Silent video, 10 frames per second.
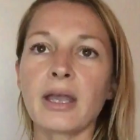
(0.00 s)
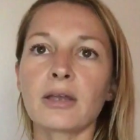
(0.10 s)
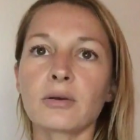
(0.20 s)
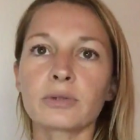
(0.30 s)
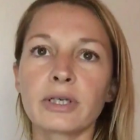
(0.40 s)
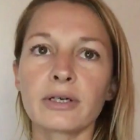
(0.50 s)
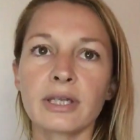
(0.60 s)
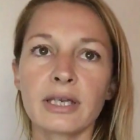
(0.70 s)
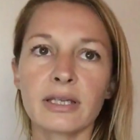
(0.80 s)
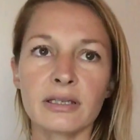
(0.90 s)
and only on
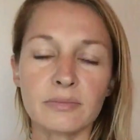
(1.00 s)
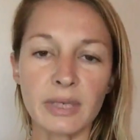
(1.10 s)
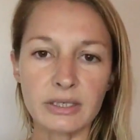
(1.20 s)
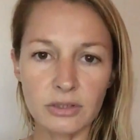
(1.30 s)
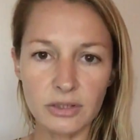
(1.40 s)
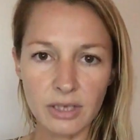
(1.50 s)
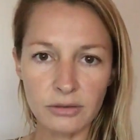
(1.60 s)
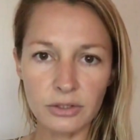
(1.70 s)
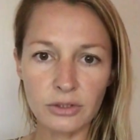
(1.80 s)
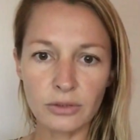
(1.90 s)
getting these messages
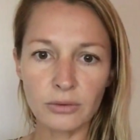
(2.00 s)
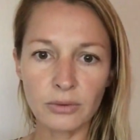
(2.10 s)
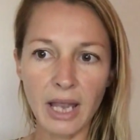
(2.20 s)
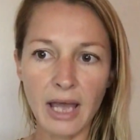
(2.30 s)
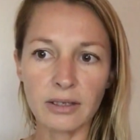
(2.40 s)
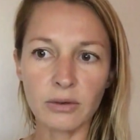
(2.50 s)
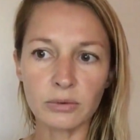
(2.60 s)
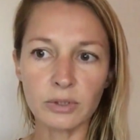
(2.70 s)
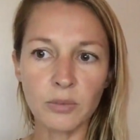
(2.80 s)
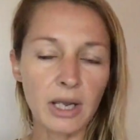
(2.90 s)
out to you. And the
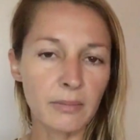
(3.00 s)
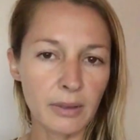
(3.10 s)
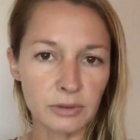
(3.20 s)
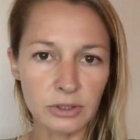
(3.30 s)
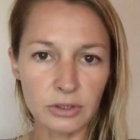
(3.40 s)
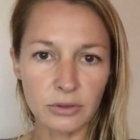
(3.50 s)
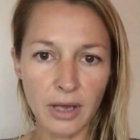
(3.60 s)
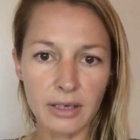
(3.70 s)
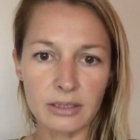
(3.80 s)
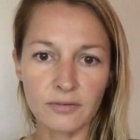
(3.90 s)
only way I'm able to do
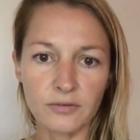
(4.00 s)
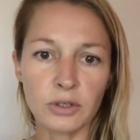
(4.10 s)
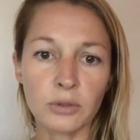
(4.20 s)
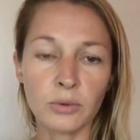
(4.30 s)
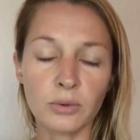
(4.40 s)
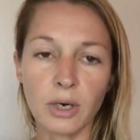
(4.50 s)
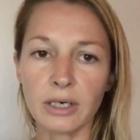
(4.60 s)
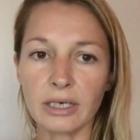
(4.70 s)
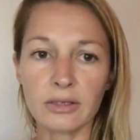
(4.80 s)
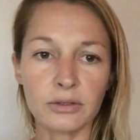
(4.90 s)
that is if you
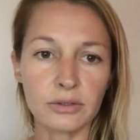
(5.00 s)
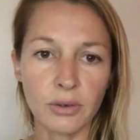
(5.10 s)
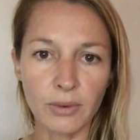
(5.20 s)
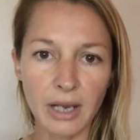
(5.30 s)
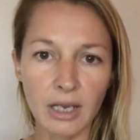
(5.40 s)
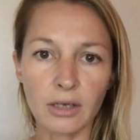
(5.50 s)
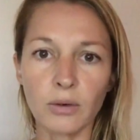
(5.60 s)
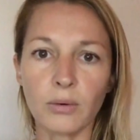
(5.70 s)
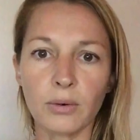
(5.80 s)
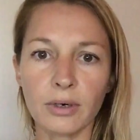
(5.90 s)
either donate
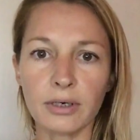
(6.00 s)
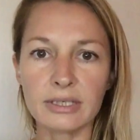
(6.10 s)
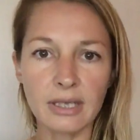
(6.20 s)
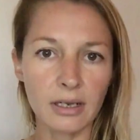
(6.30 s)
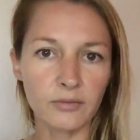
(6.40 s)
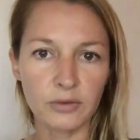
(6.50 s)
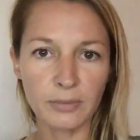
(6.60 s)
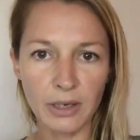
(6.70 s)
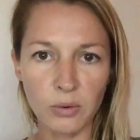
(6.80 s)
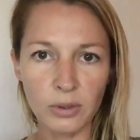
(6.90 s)
or sign up for
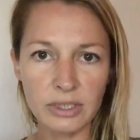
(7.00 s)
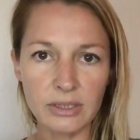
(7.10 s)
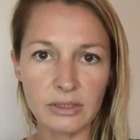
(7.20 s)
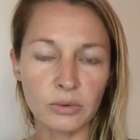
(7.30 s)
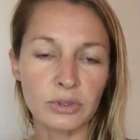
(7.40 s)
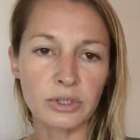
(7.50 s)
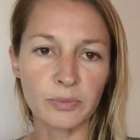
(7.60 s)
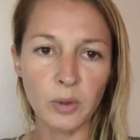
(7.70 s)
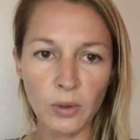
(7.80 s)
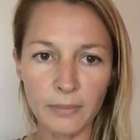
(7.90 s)
my courses or
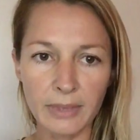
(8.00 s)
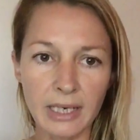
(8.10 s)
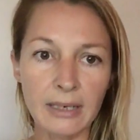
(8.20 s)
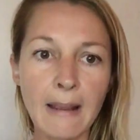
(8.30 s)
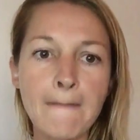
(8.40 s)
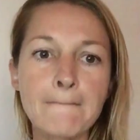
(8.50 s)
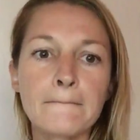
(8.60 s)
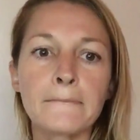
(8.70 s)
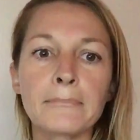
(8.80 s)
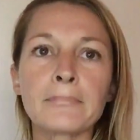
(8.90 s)
support me
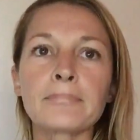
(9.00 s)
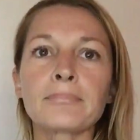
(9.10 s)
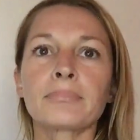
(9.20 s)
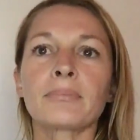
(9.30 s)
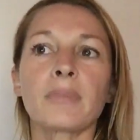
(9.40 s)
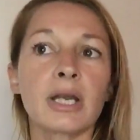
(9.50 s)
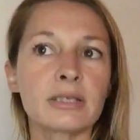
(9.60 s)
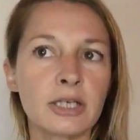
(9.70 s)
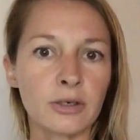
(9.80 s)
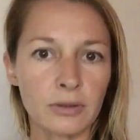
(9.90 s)

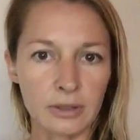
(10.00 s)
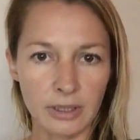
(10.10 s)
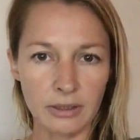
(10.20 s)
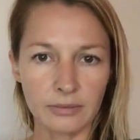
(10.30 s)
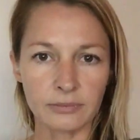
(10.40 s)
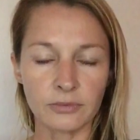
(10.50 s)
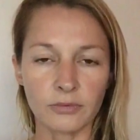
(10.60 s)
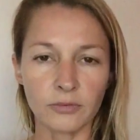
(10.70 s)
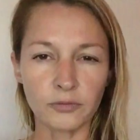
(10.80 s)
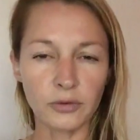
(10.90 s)
monetarily
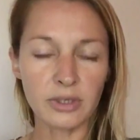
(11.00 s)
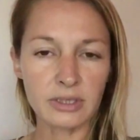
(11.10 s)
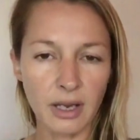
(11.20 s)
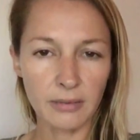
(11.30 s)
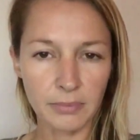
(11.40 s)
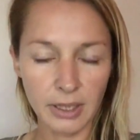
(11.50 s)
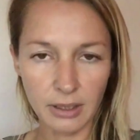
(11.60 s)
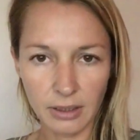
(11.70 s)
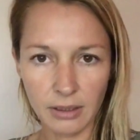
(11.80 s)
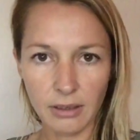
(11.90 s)
for the time
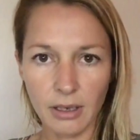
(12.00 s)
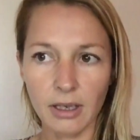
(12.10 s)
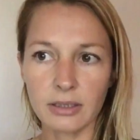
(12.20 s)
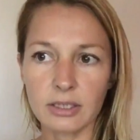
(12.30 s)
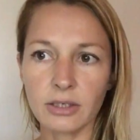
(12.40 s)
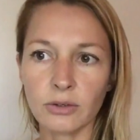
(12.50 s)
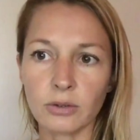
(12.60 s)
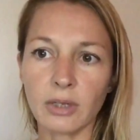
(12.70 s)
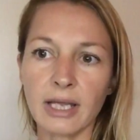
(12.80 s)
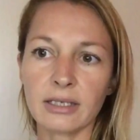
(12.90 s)
being
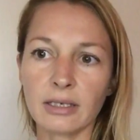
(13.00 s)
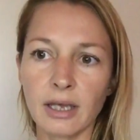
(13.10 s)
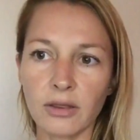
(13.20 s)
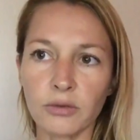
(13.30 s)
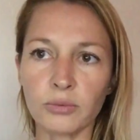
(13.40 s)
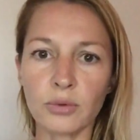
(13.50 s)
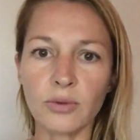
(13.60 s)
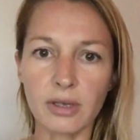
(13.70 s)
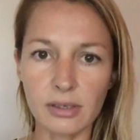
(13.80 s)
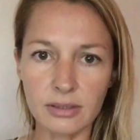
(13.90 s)
until I can get through
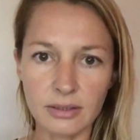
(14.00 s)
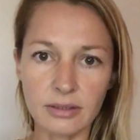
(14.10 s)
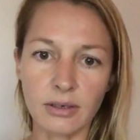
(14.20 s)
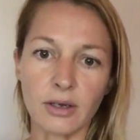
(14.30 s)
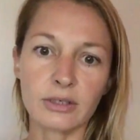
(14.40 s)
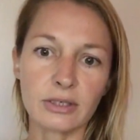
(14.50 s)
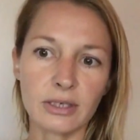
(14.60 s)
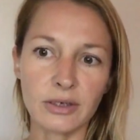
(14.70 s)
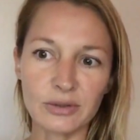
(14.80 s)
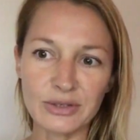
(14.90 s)
this onto
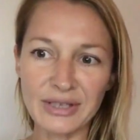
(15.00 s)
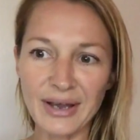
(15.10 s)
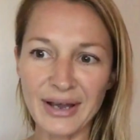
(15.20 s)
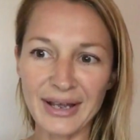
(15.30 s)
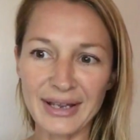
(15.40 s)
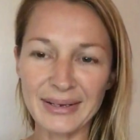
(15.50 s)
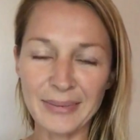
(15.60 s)
the other side